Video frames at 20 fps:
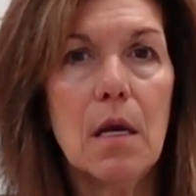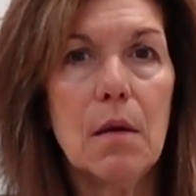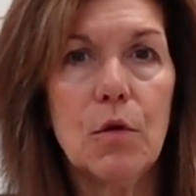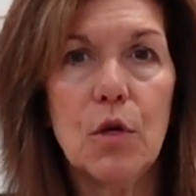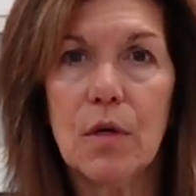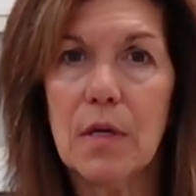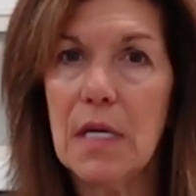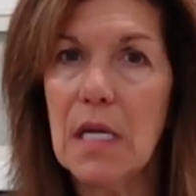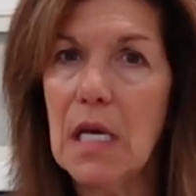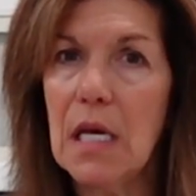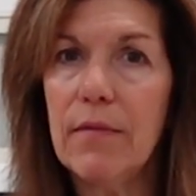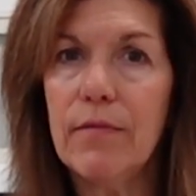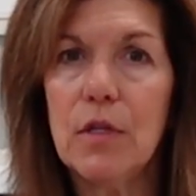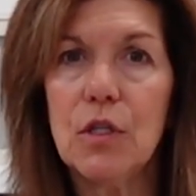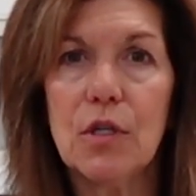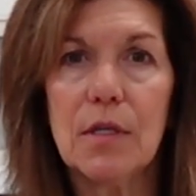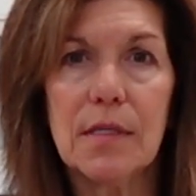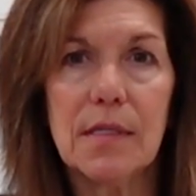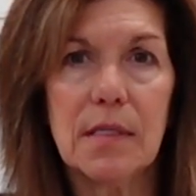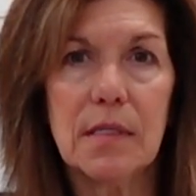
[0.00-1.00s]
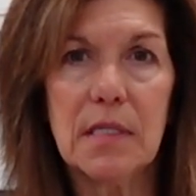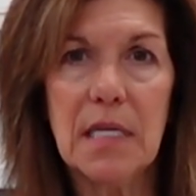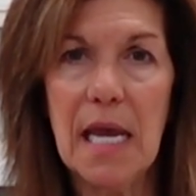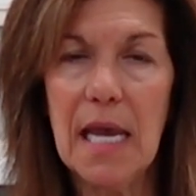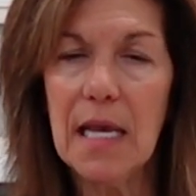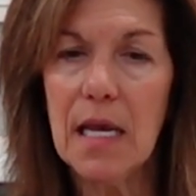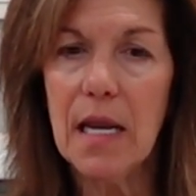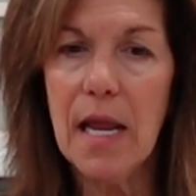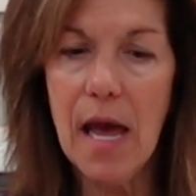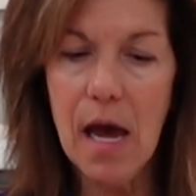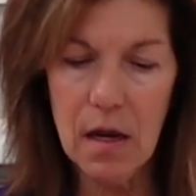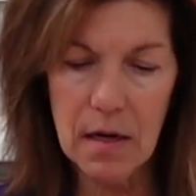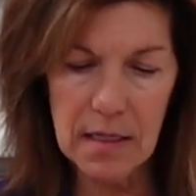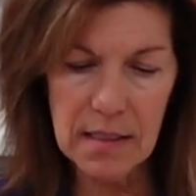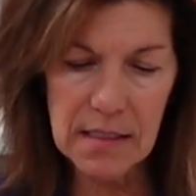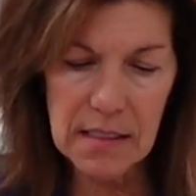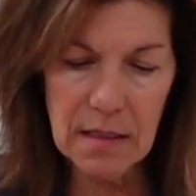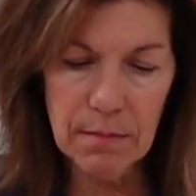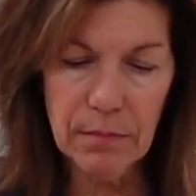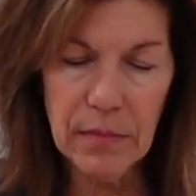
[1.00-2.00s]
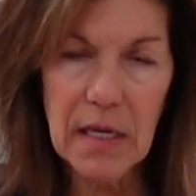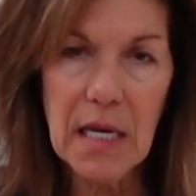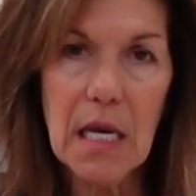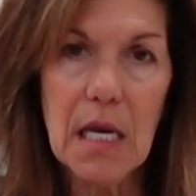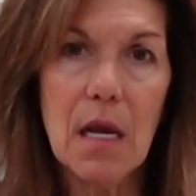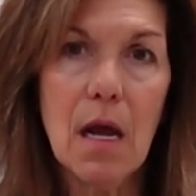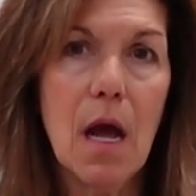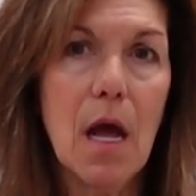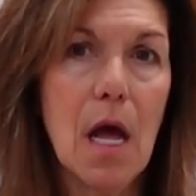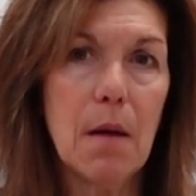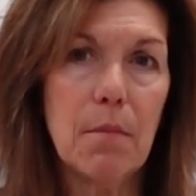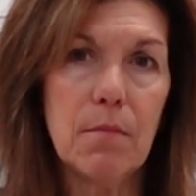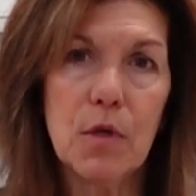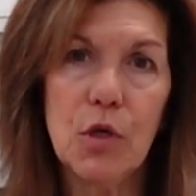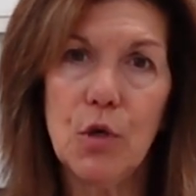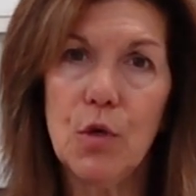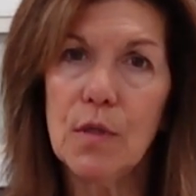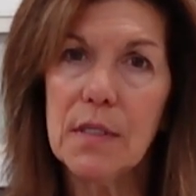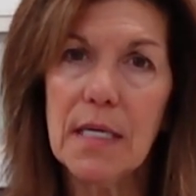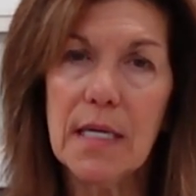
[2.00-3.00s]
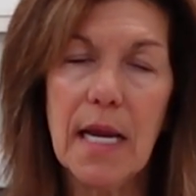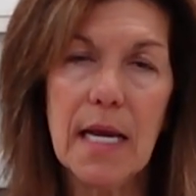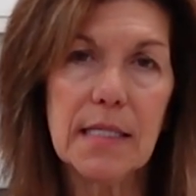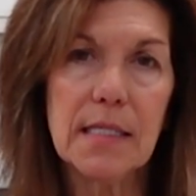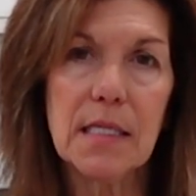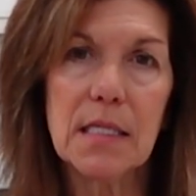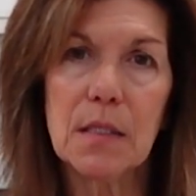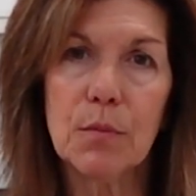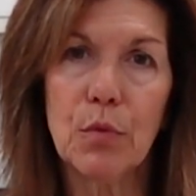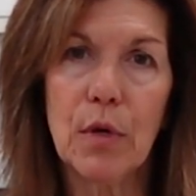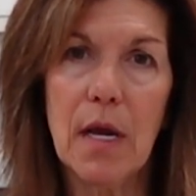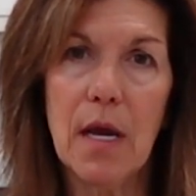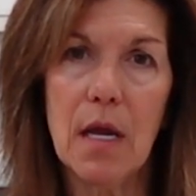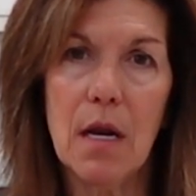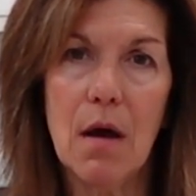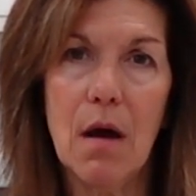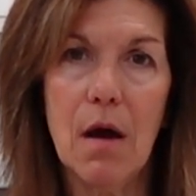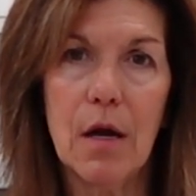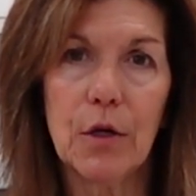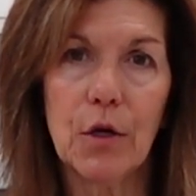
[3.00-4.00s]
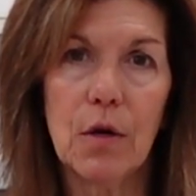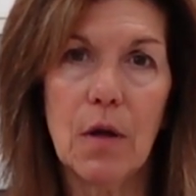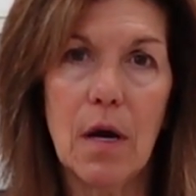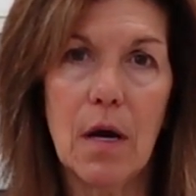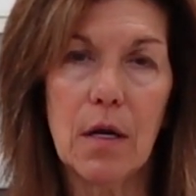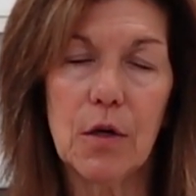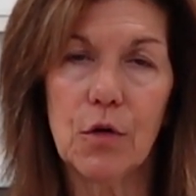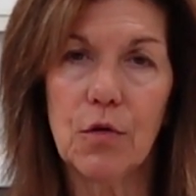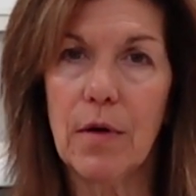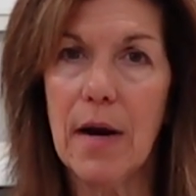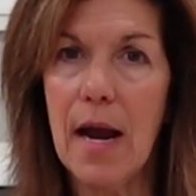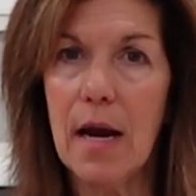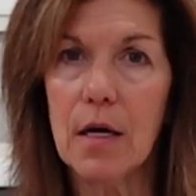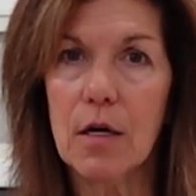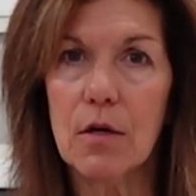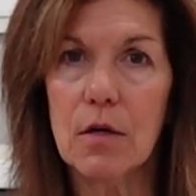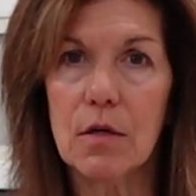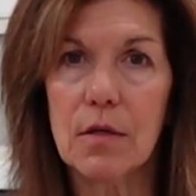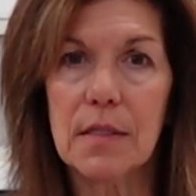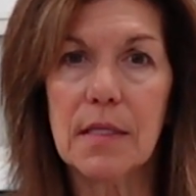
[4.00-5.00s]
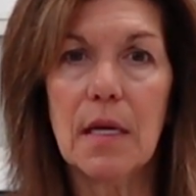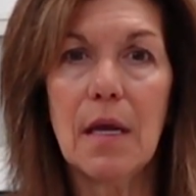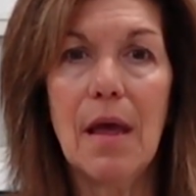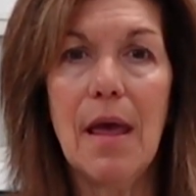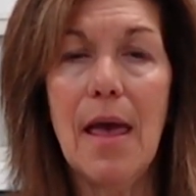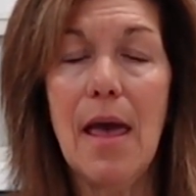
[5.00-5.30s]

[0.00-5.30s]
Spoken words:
You can even just take it out and simply use it as a spread on crackers.